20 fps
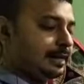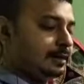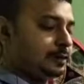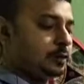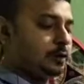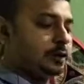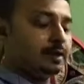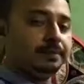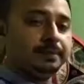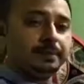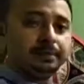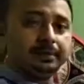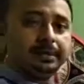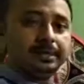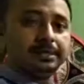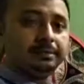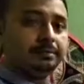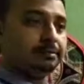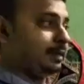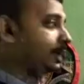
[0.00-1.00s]
can talk about
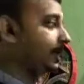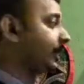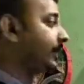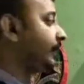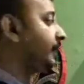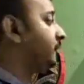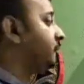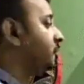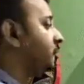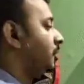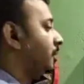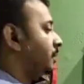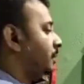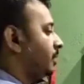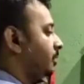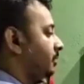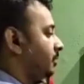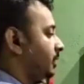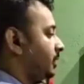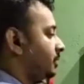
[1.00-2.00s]
this ring, I can talk
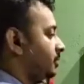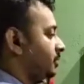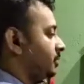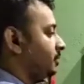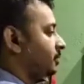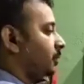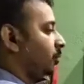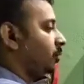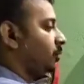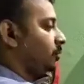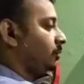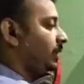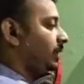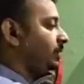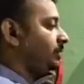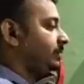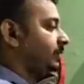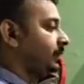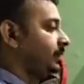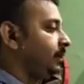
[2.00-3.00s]
about this board,
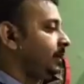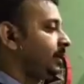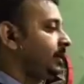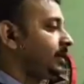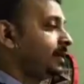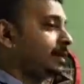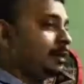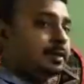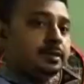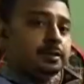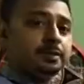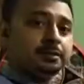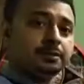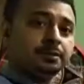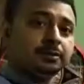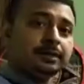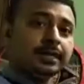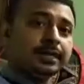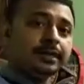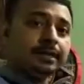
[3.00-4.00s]
whatever.
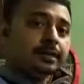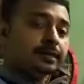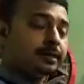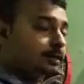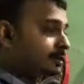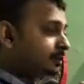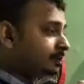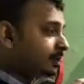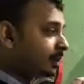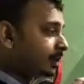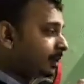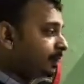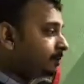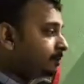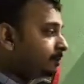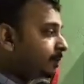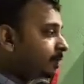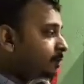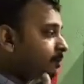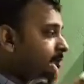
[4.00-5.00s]
So the
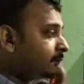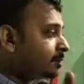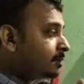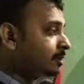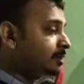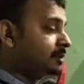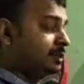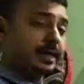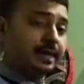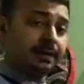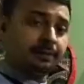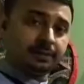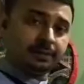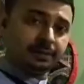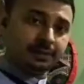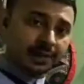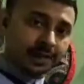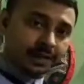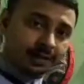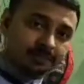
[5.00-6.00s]
third persons
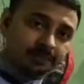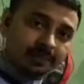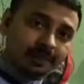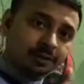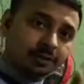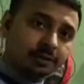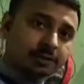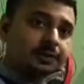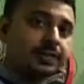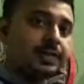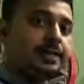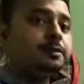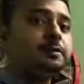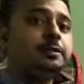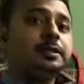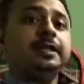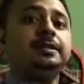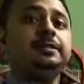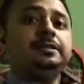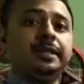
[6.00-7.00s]
are
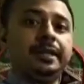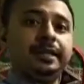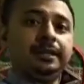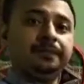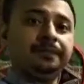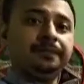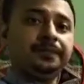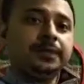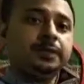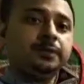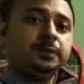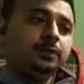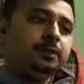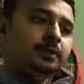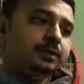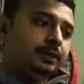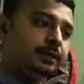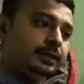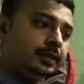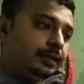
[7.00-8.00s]
changing.
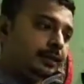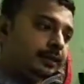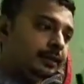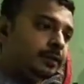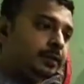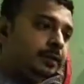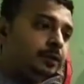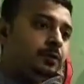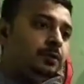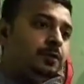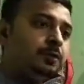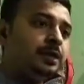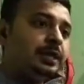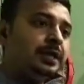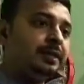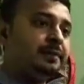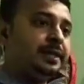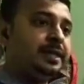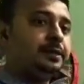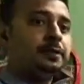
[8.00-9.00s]
So there are no
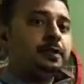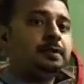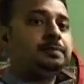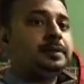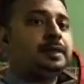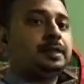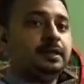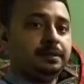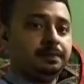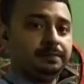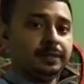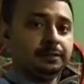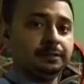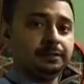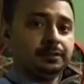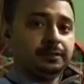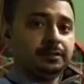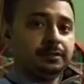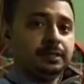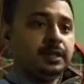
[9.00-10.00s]
limit of third
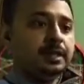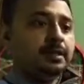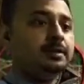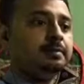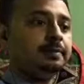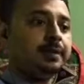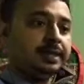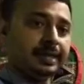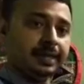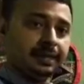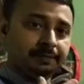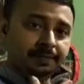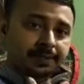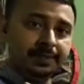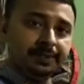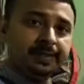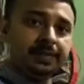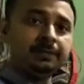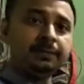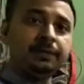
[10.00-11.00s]
persons. But
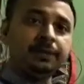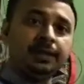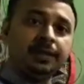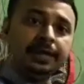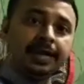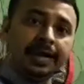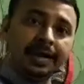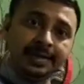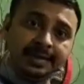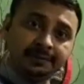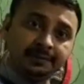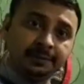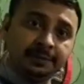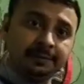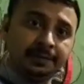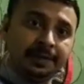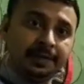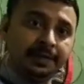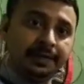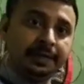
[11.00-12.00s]
every time only I am
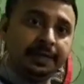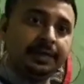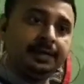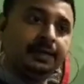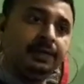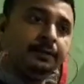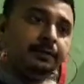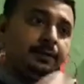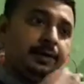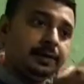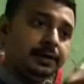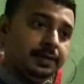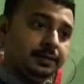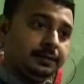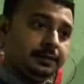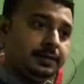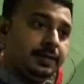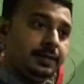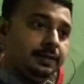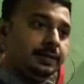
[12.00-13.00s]
speaking and you are
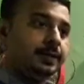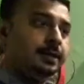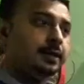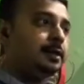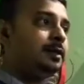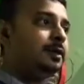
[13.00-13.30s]
listening.